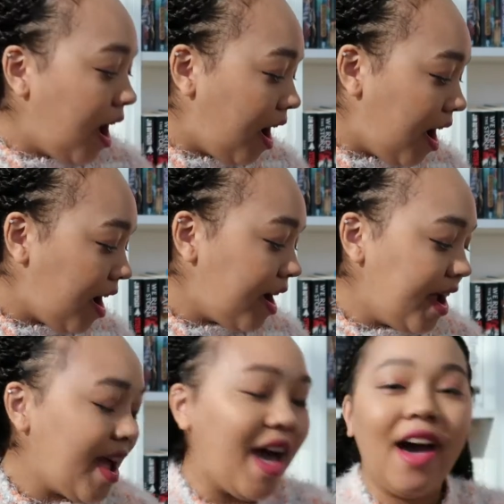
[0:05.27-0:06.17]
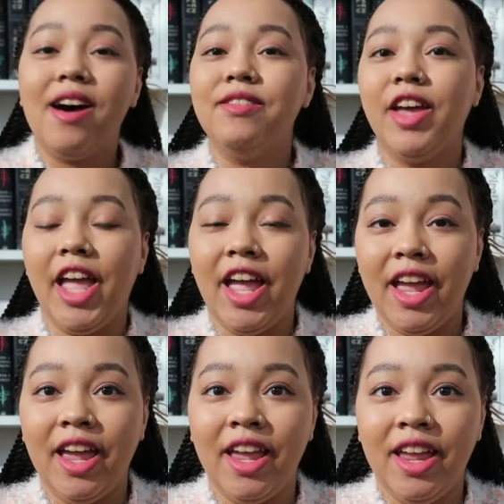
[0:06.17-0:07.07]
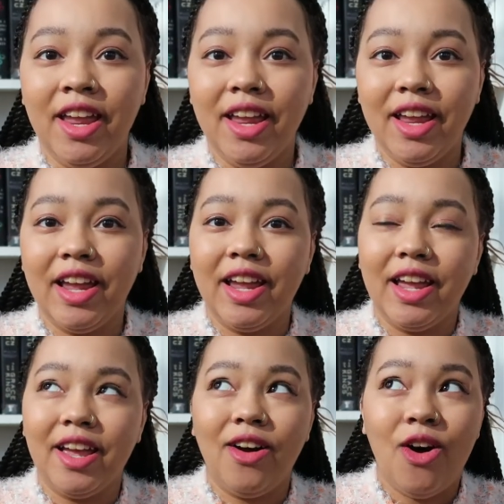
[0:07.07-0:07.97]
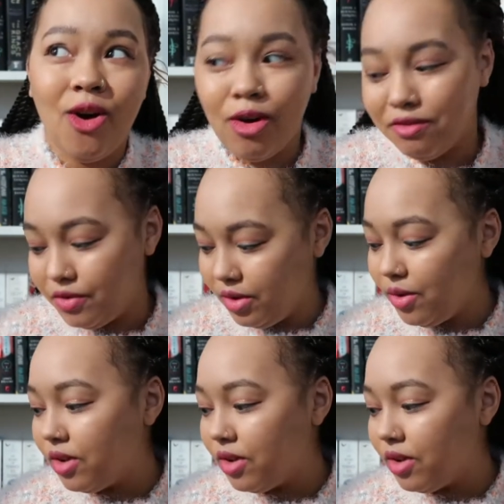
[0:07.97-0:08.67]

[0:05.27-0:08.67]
I have a haul for you